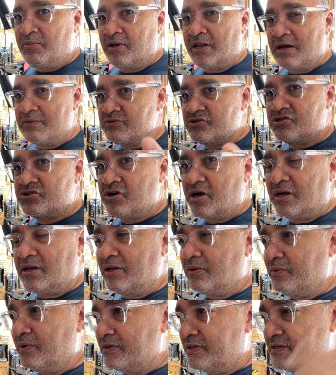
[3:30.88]
I was
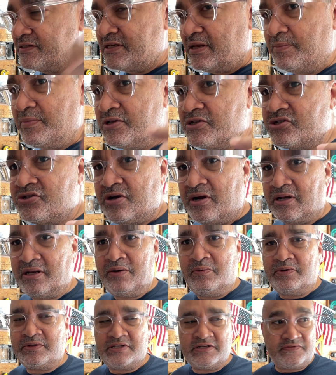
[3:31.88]
struggling with this. I've been struggling
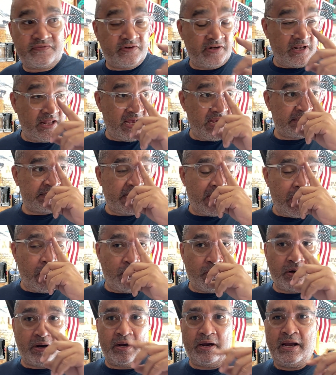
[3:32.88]
with this for the last
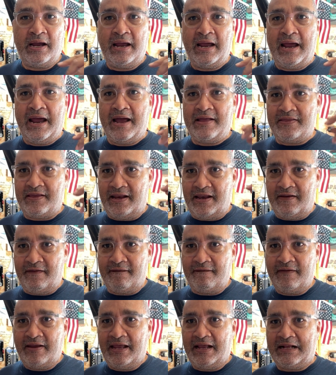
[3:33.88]
hour, and then
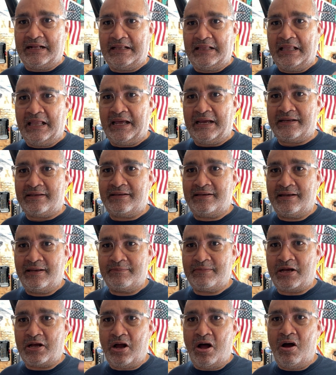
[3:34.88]
it clicked.
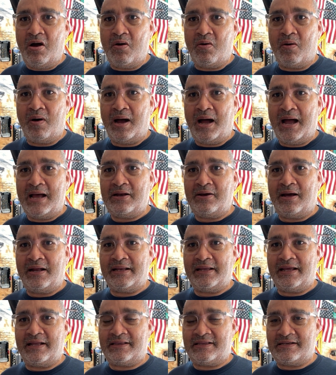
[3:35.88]
I'm like, oh, I know how
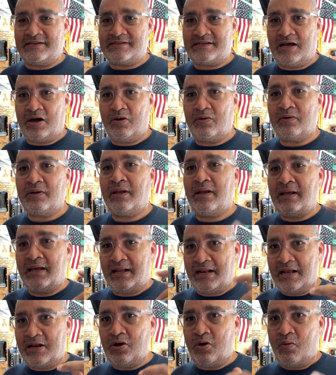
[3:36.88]
to get this out,
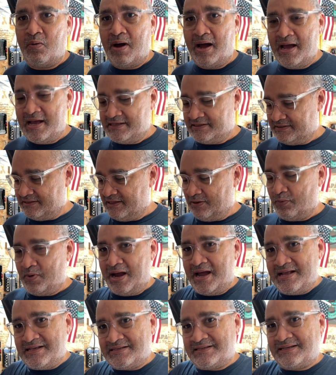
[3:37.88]
and I know why
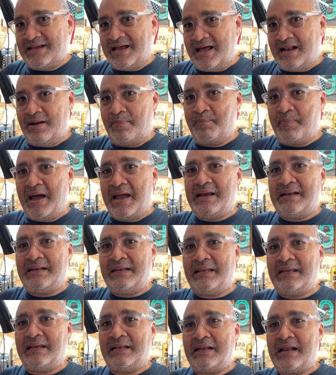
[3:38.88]
it's kind of
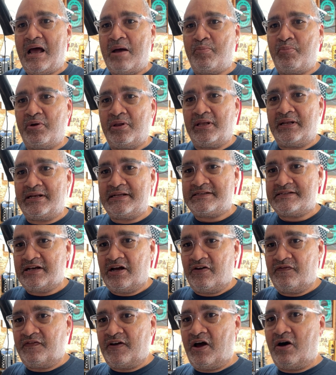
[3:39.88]
binding and not pulling
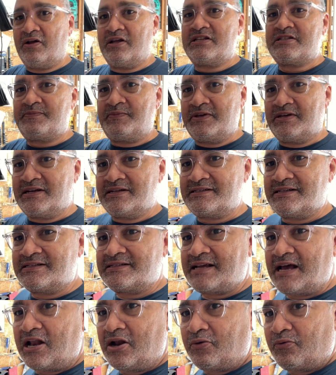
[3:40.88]
itself out. It's because it's
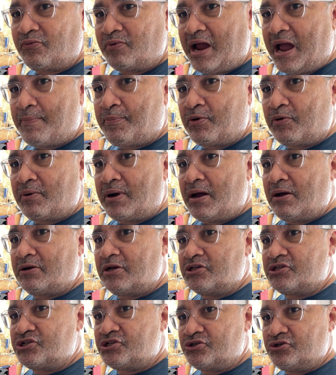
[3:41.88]
got to wrap around
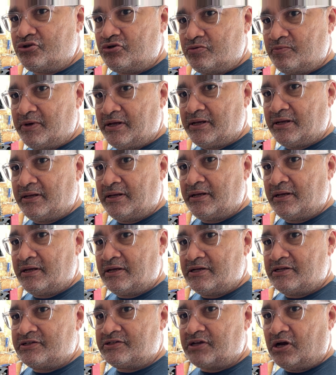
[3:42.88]
a tube.
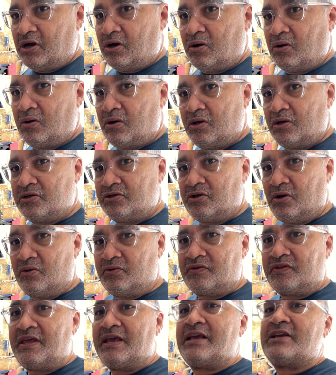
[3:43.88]
So
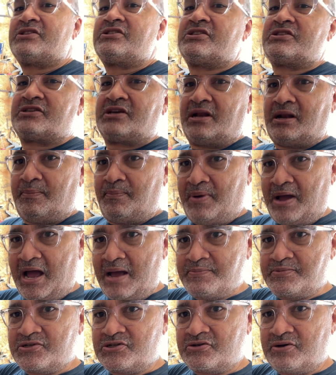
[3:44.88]
don't think it's just going to
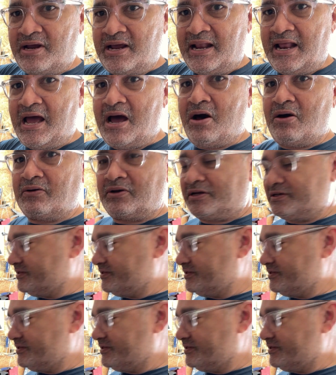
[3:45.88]
pop straight out, because